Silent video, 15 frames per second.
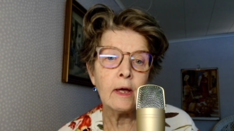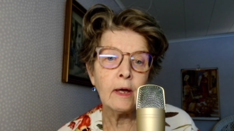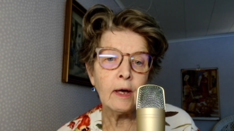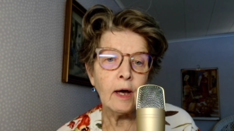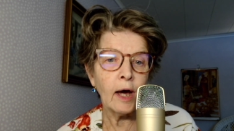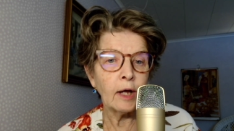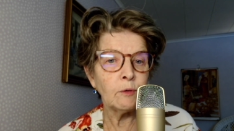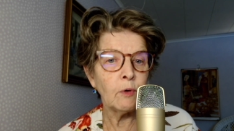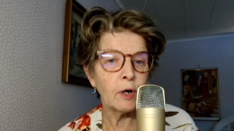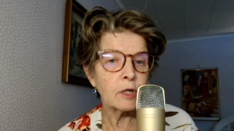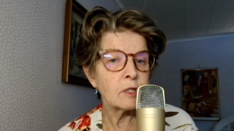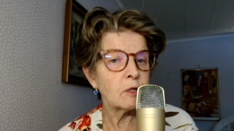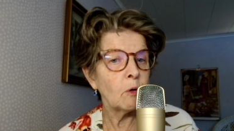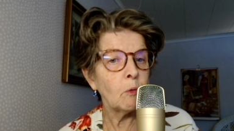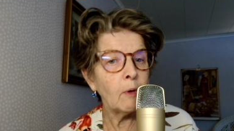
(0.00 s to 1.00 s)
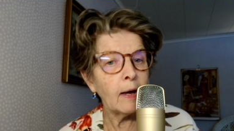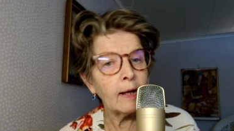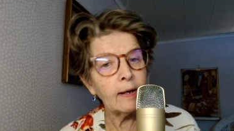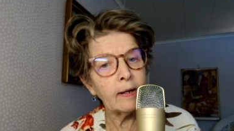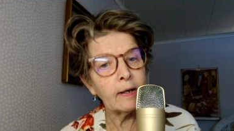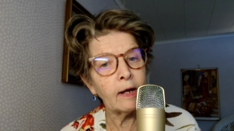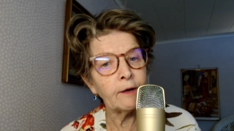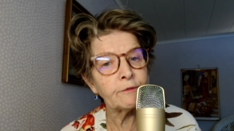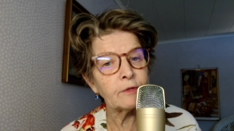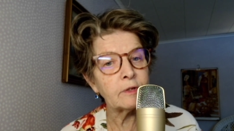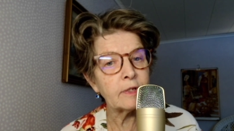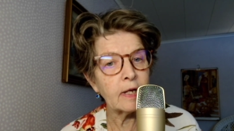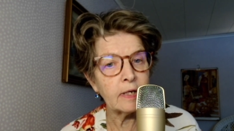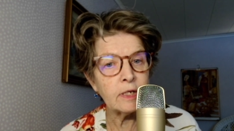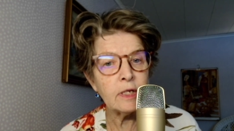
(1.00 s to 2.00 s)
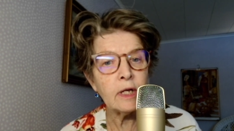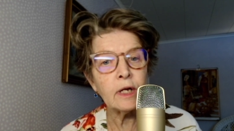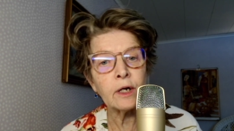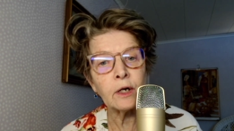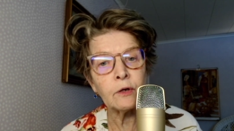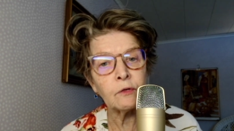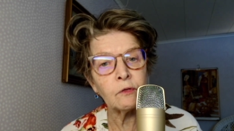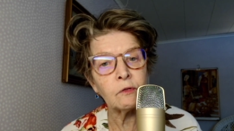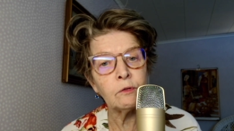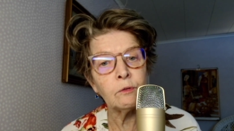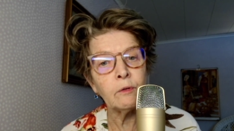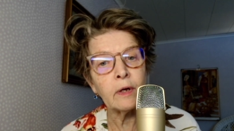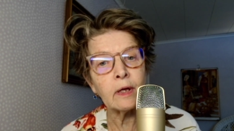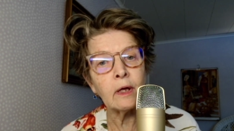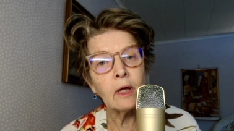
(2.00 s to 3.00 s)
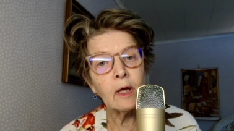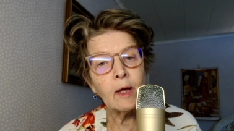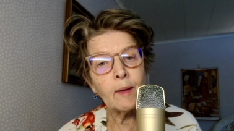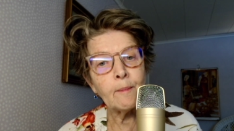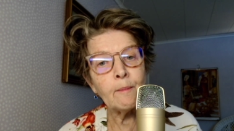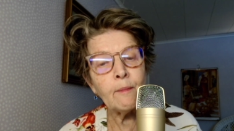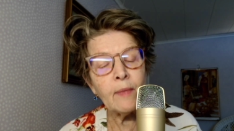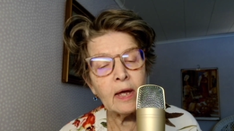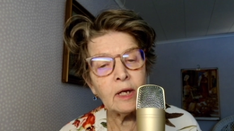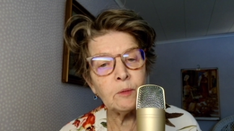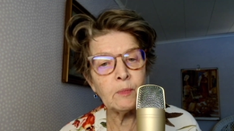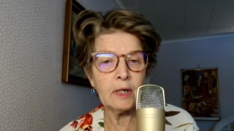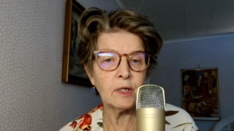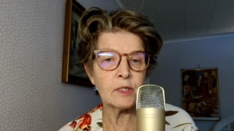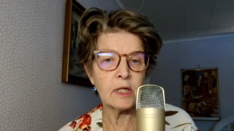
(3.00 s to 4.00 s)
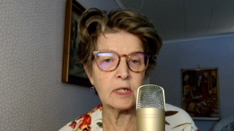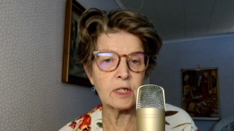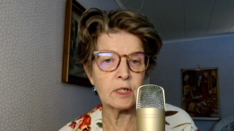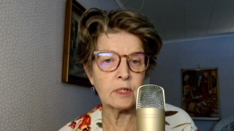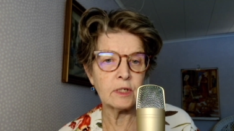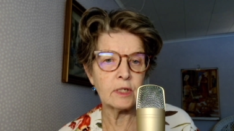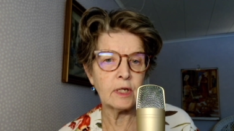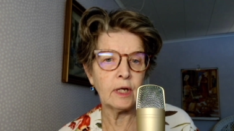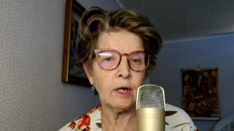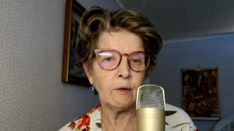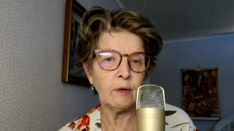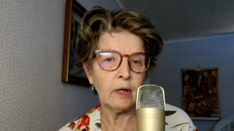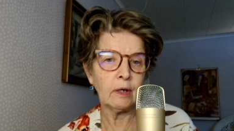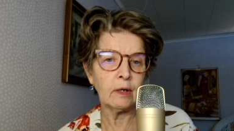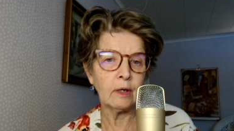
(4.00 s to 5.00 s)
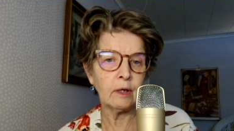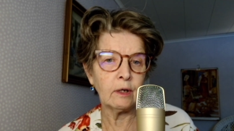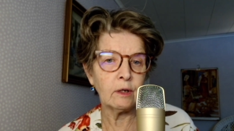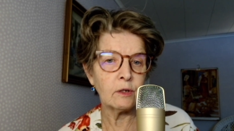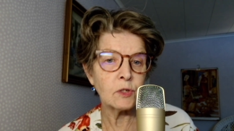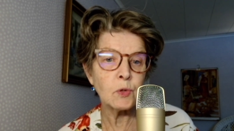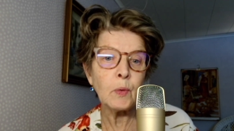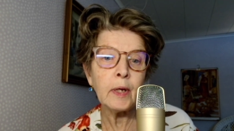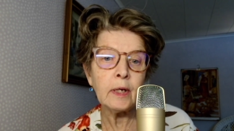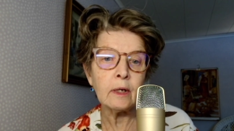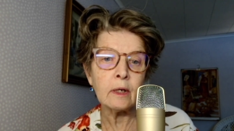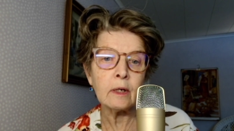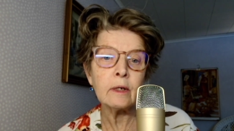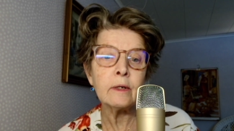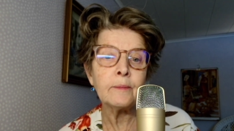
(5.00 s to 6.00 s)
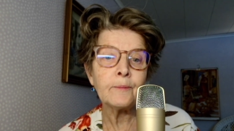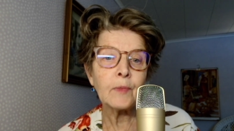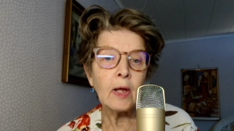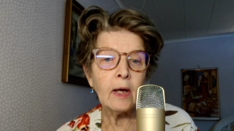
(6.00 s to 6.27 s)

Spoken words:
and works so well. And after 10 years doing many sessions here in Sweden,